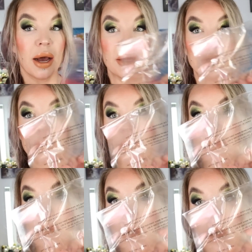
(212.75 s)
I had to read
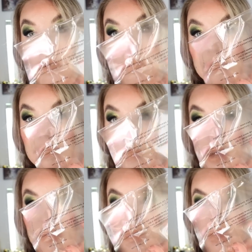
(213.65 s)
the um,
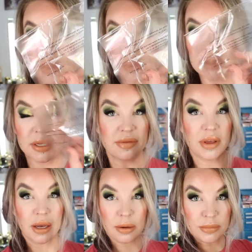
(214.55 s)
off the little sleeve
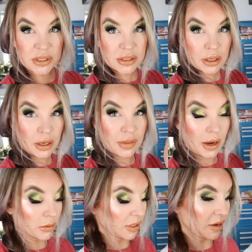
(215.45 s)
that comes stuck on the
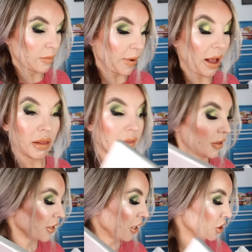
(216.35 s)
outside of the palette.
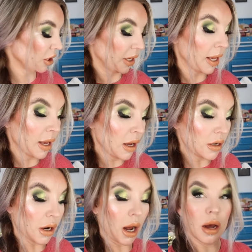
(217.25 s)
There's actually
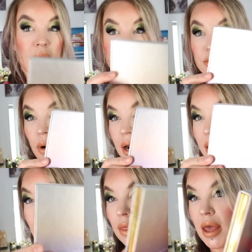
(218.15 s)
not any
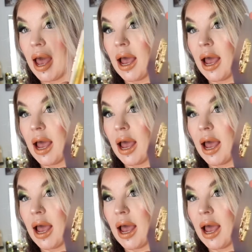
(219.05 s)
writing on the